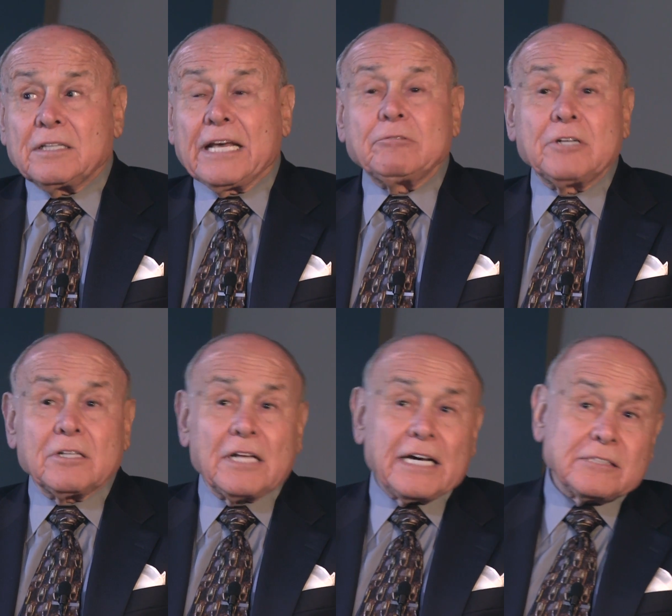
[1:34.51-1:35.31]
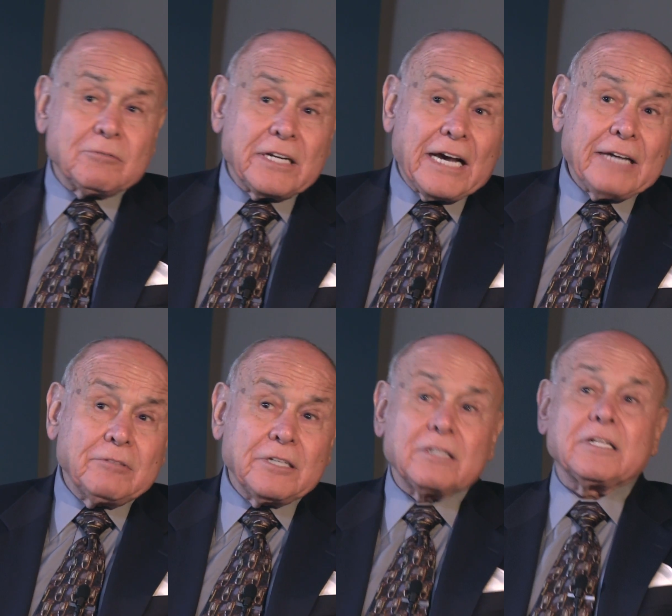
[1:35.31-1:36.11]
they realized what
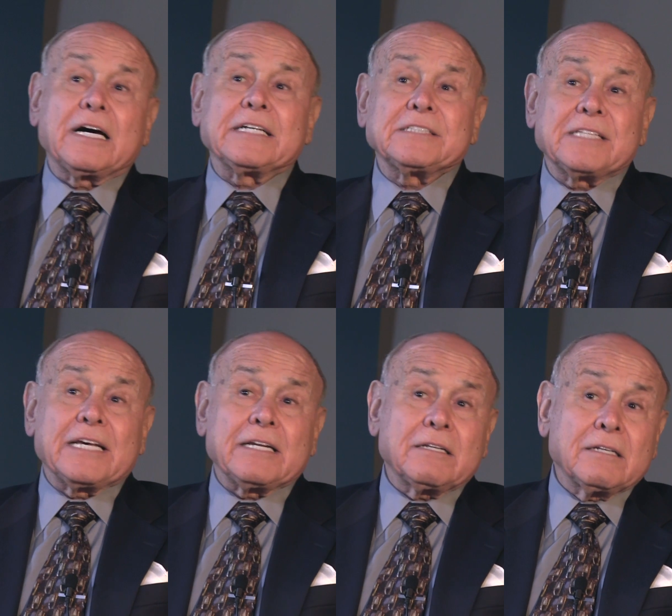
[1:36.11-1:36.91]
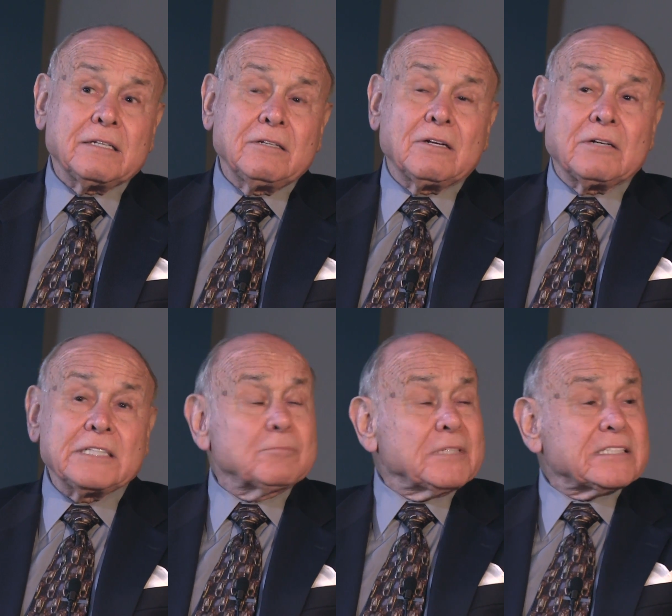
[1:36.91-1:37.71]
I realized, that, you
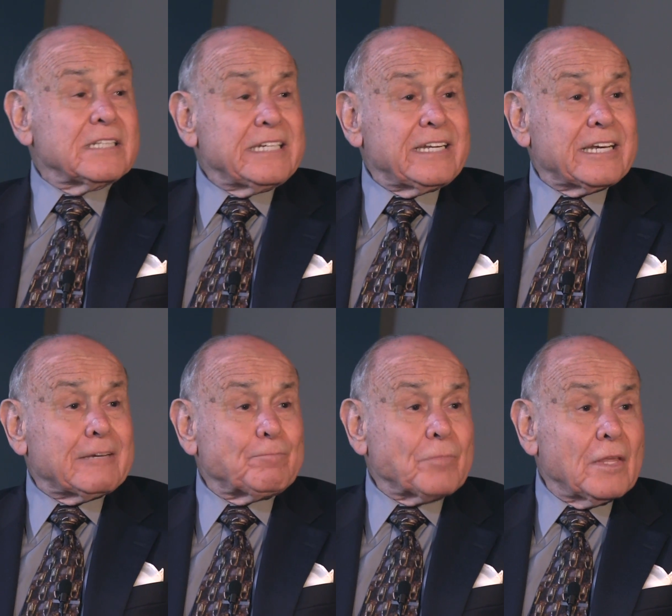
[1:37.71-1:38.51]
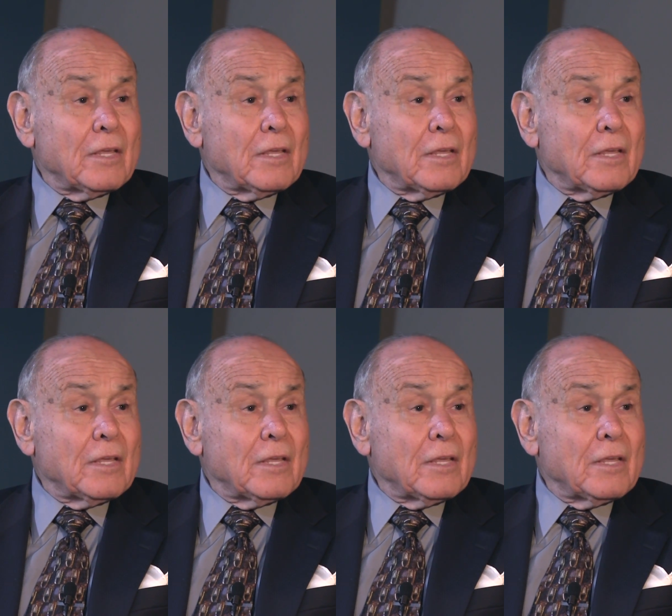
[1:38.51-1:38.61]
know, it's misleading